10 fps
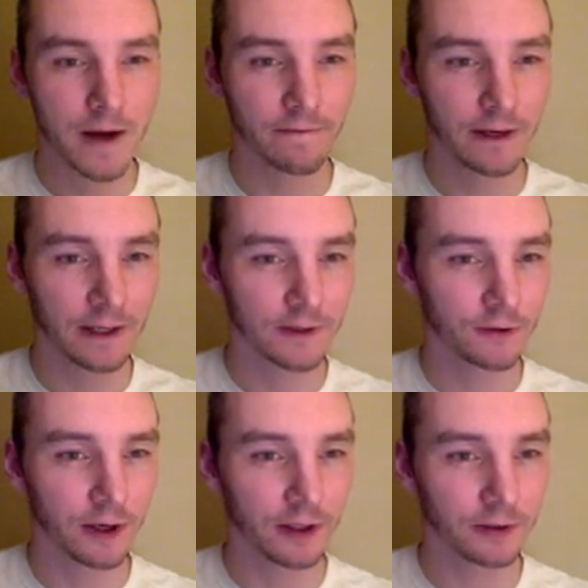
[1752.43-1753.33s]
feel like it's
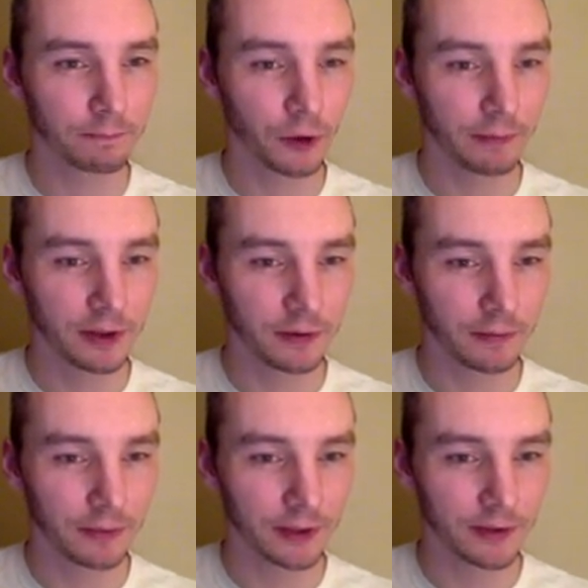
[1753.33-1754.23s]
trying to point me to
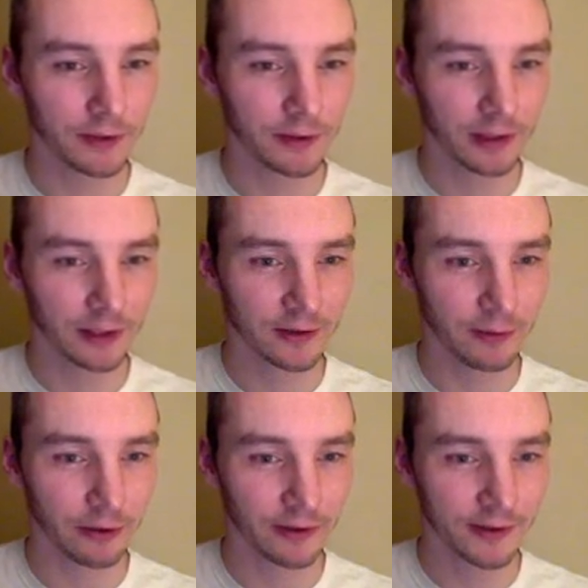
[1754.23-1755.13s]
it, but it's not
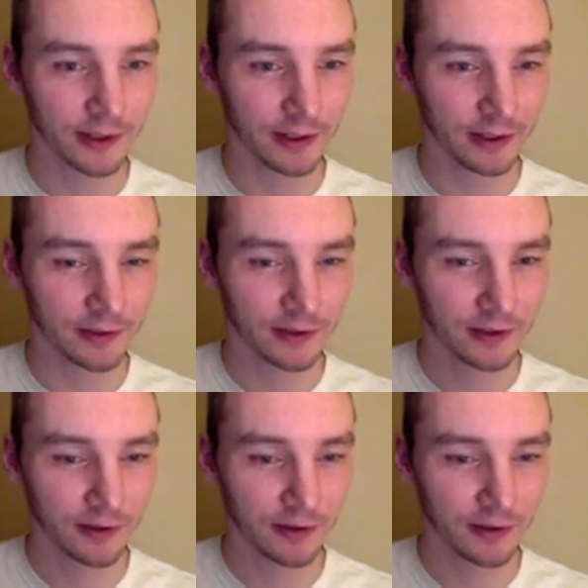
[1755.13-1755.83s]
actually where it's saying it is.